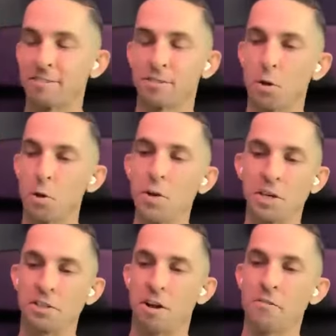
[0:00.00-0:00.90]
2
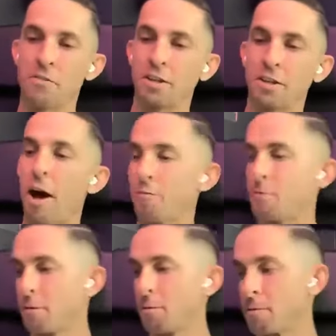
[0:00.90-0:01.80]
weeks on the dot
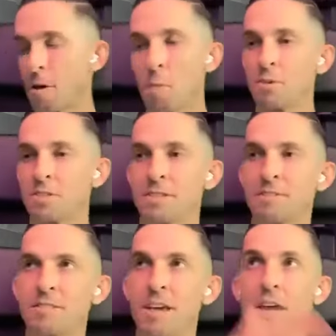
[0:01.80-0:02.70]
for almost
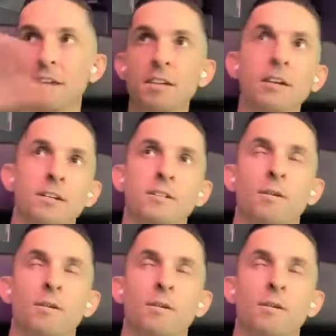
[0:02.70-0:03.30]
10 years.